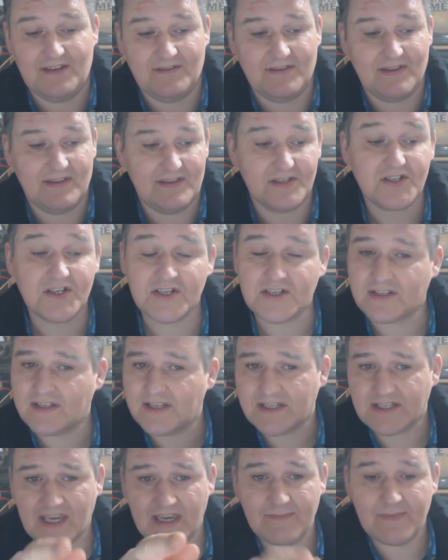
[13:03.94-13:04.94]
It's
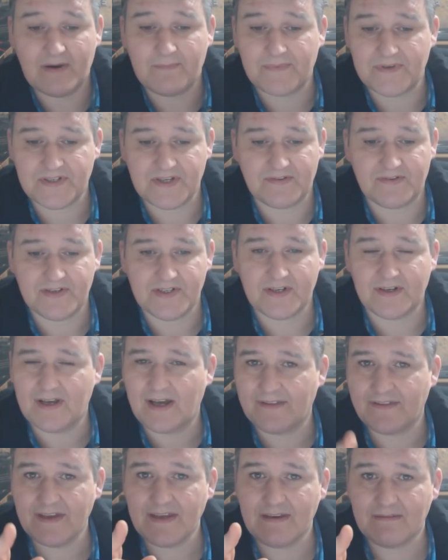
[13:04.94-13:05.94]
just, this came up as a
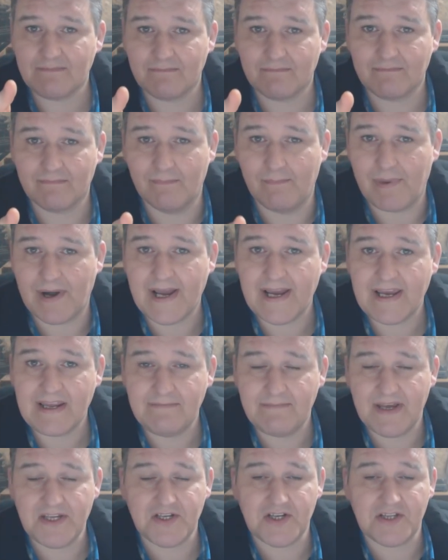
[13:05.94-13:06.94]
result. I think
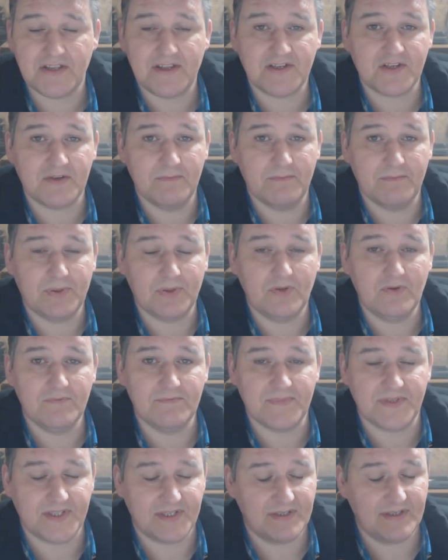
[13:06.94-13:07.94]
Brian mentioned this in
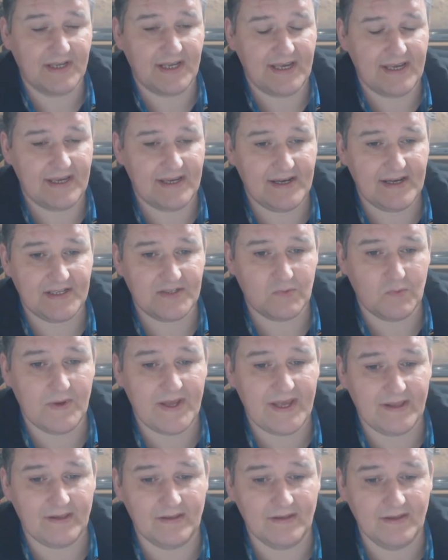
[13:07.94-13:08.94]
Plumes as
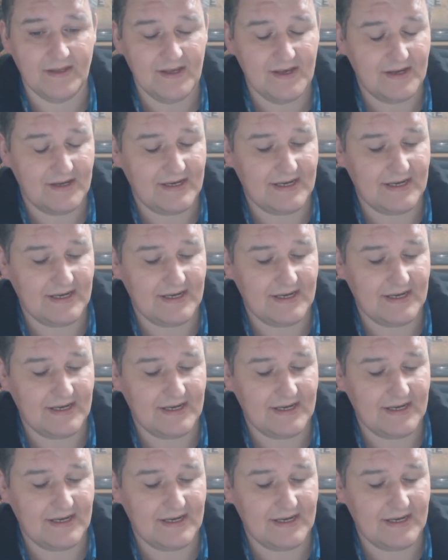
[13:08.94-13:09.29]
well.